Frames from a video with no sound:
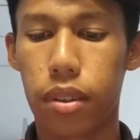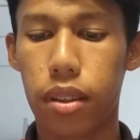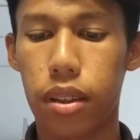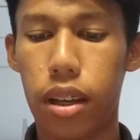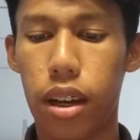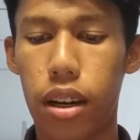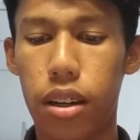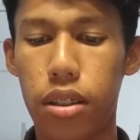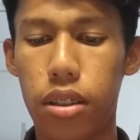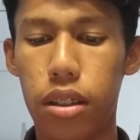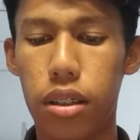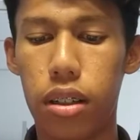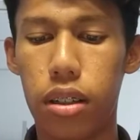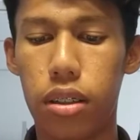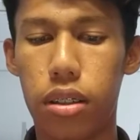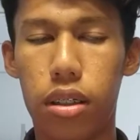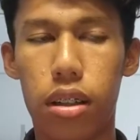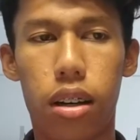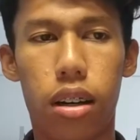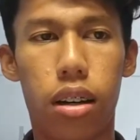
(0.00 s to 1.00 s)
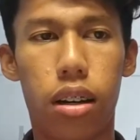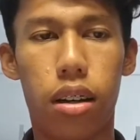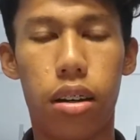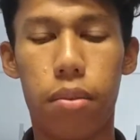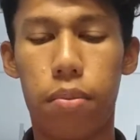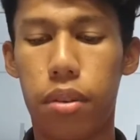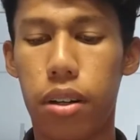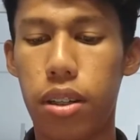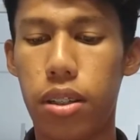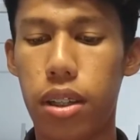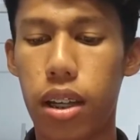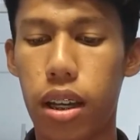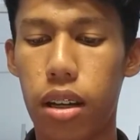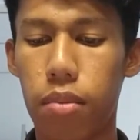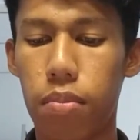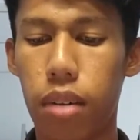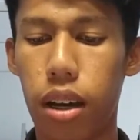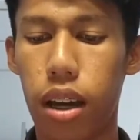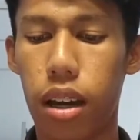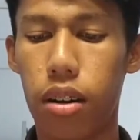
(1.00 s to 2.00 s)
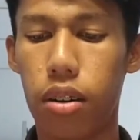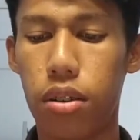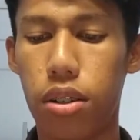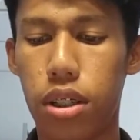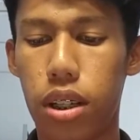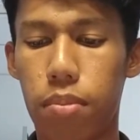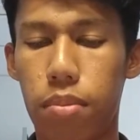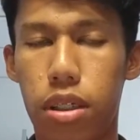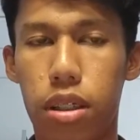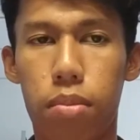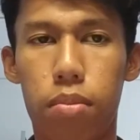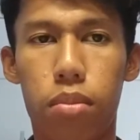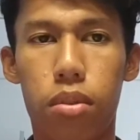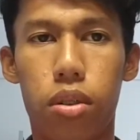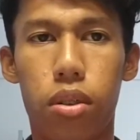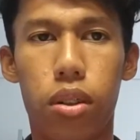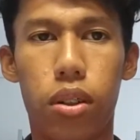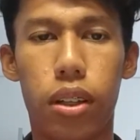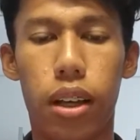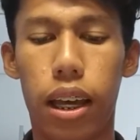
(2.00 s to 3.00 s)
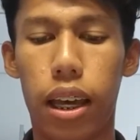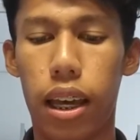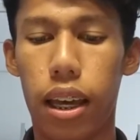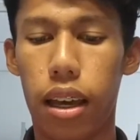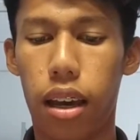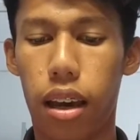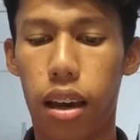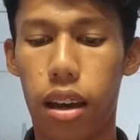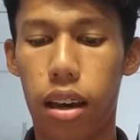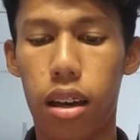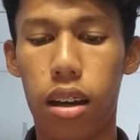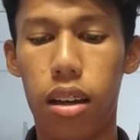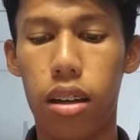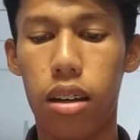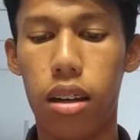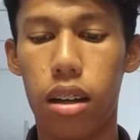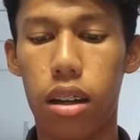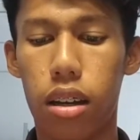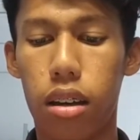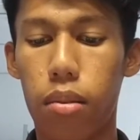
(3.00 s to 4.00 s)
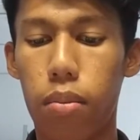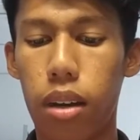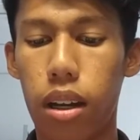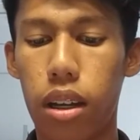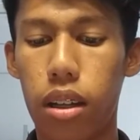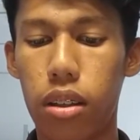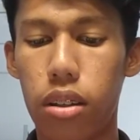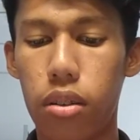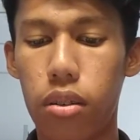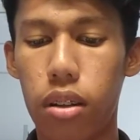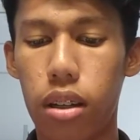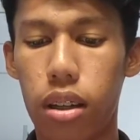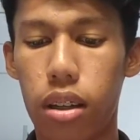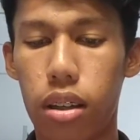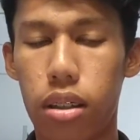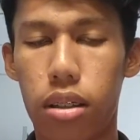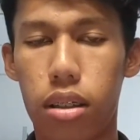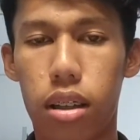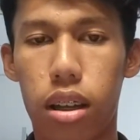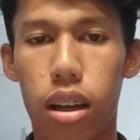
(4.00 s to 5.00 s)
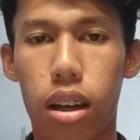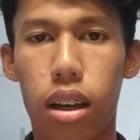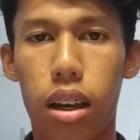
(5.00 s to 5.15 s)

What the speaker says: direction is represented by arrow-shaped symbol, and the magnitude is